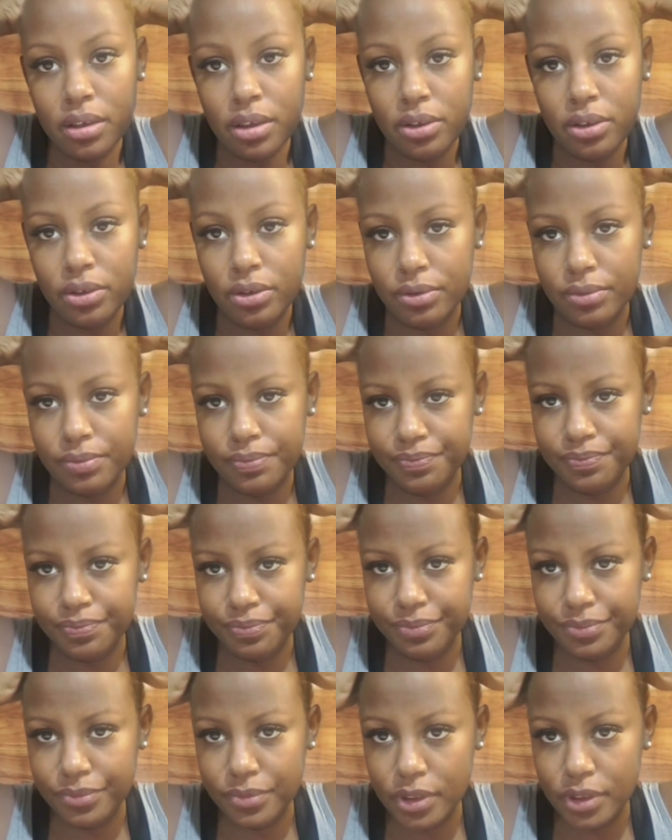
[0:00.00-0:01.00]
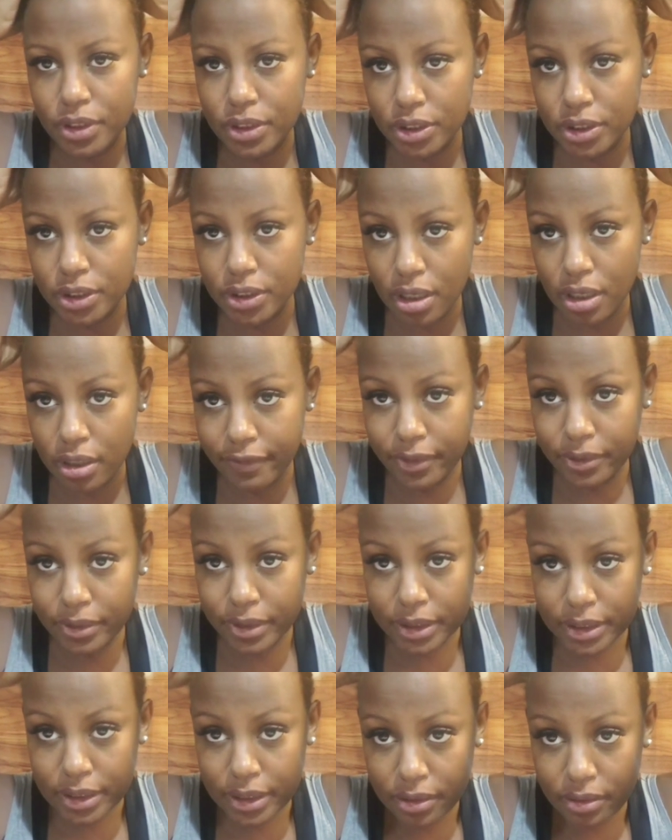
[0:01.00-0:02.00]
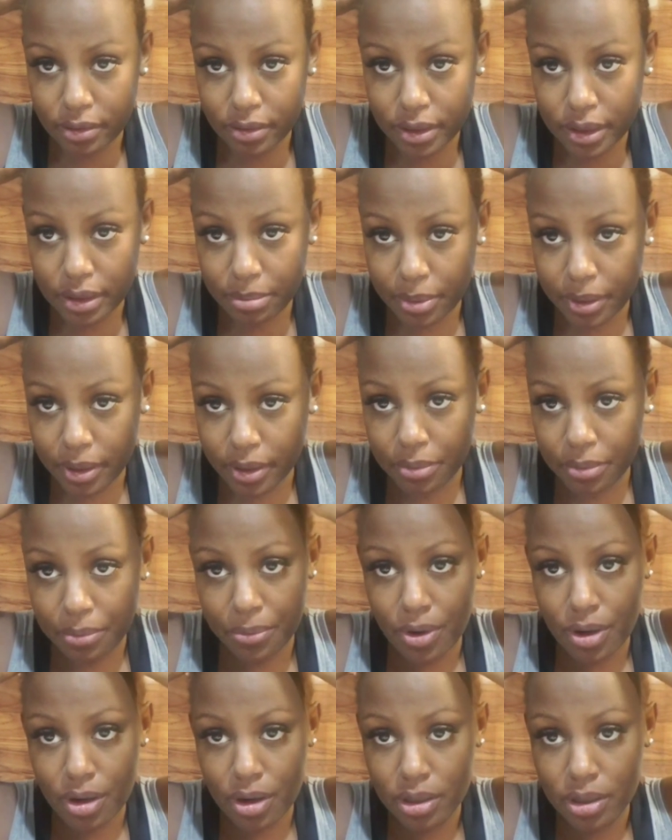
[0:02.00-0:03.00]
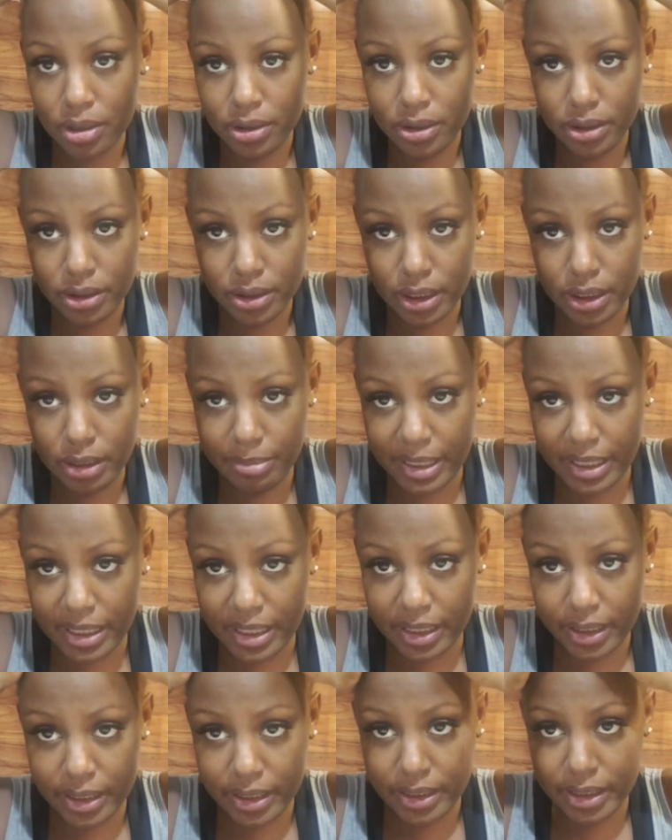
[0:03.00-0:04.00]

you know, start focusing on keeping it washed, keeping it